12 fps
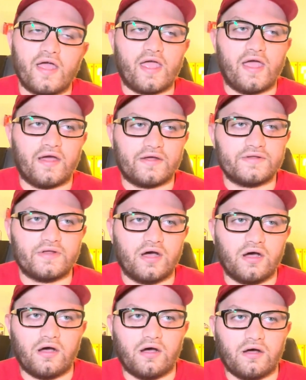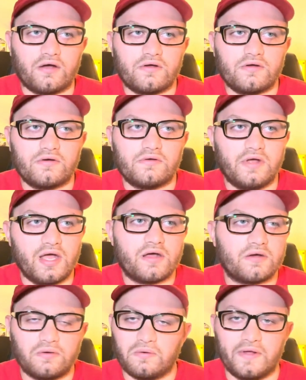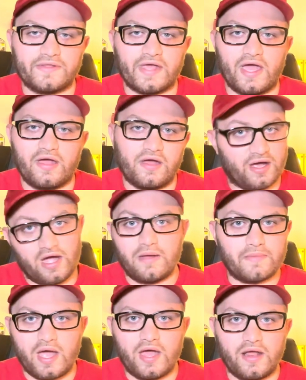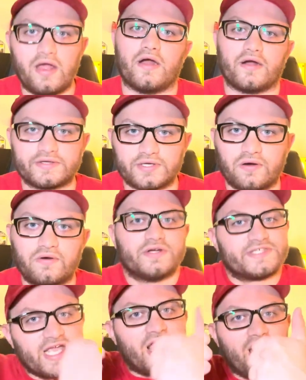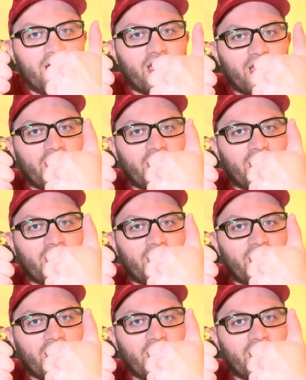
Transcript: And, uh, yeah, with that, I'm out of here. So, see ya.